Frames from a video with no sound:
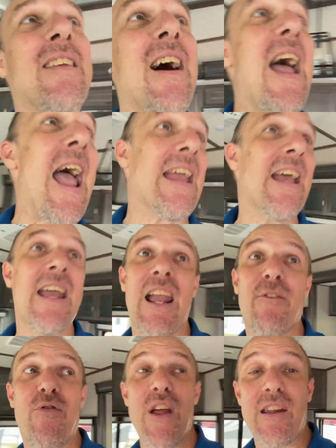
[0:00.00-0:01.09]
uh, hey,
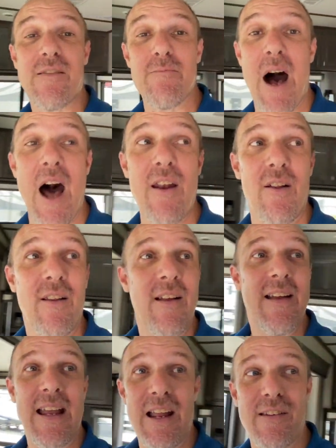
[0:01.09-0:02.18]
if this model
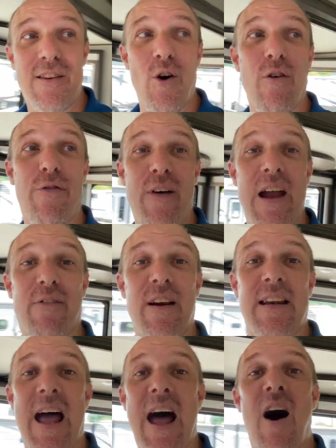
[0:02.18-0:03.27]
is your favorite
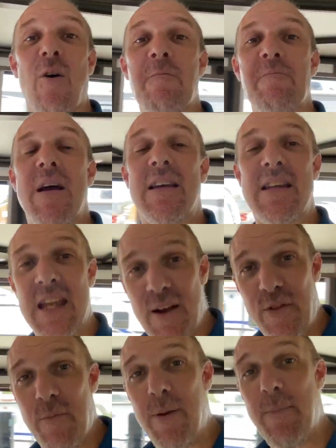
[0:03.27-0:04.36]
now, give
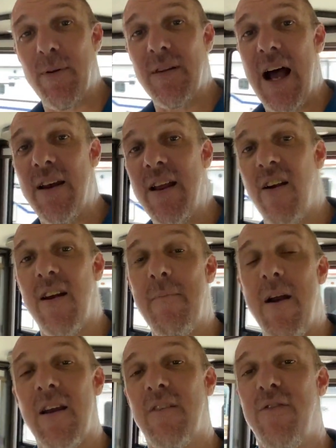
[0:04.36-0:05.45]
the people down here at
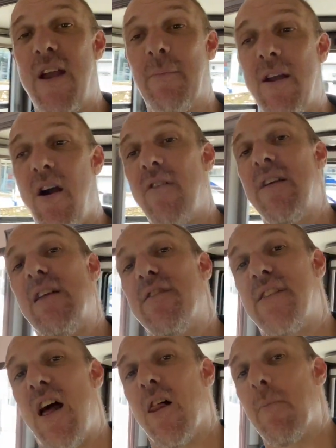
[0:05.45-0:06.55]
American Family R V in
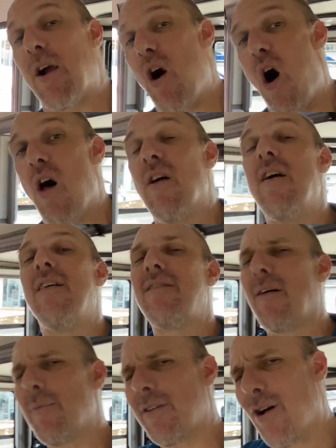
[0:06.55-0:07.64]
Salem a call. Tell
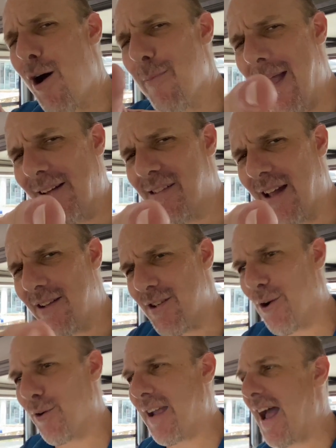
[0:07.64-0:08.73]
them the Tall Man sent you,
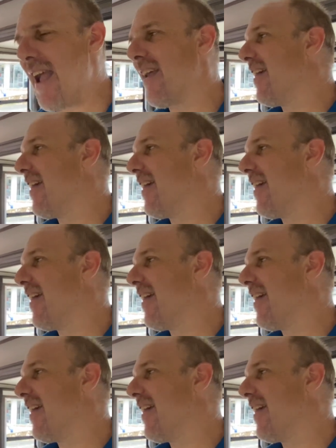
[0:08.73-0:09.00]
okay?